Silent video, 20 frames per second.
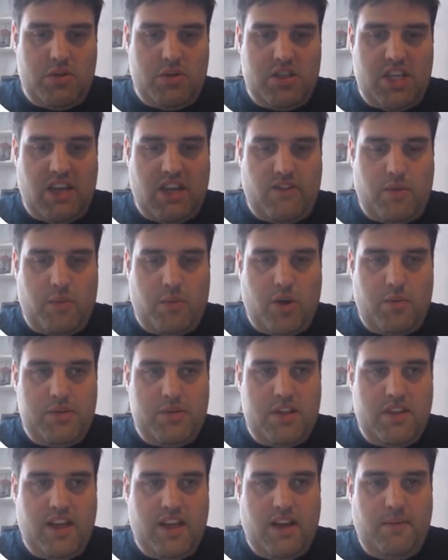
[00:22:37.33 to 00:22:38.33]
save the
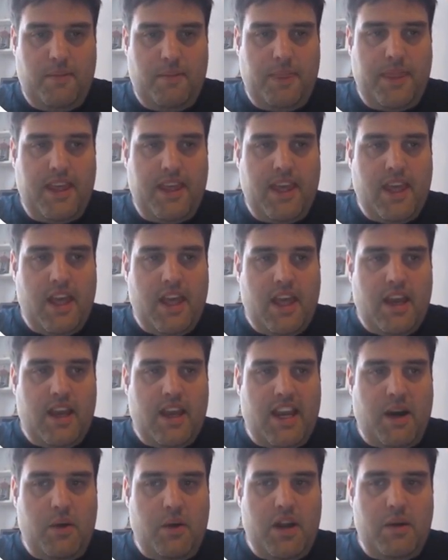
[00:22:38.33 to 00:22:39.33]
prompt in there.
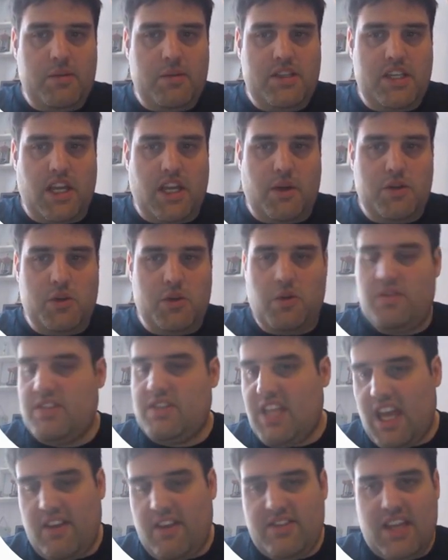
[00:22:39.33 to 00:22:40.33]
Now we're able to do. So we've
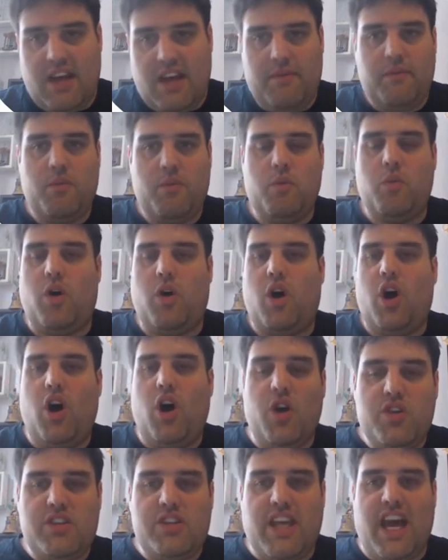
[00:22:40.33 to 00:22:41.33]
saved it. We're
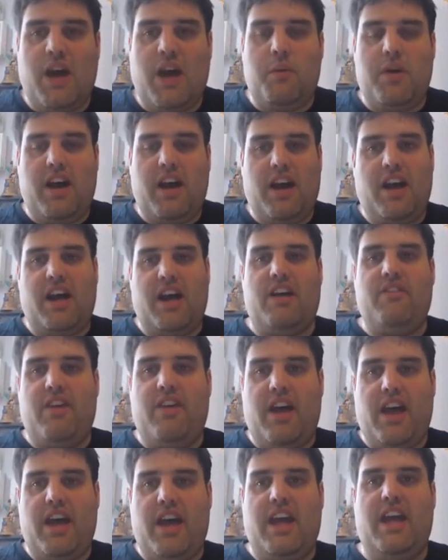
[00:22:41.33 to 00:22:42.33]
all set. We have
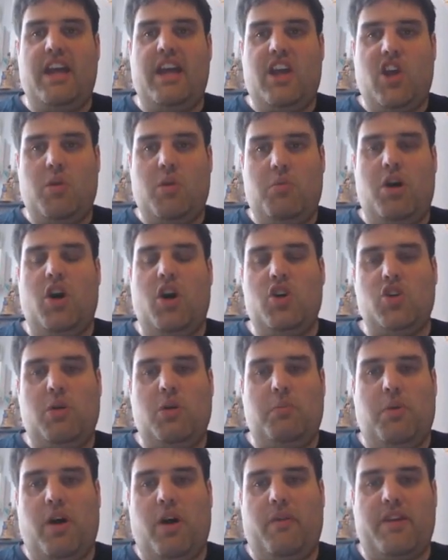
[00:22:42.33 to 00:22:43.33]
a
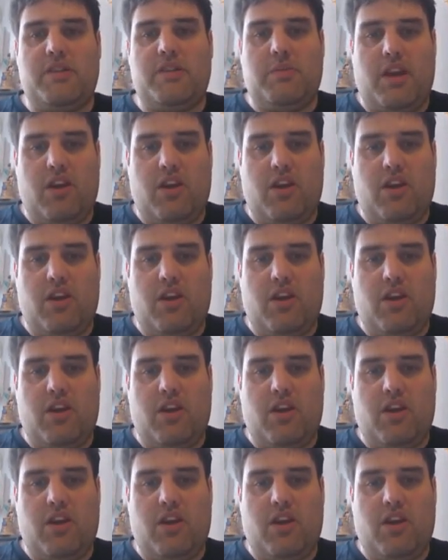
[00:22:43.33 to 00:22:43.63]
commercial bot that's being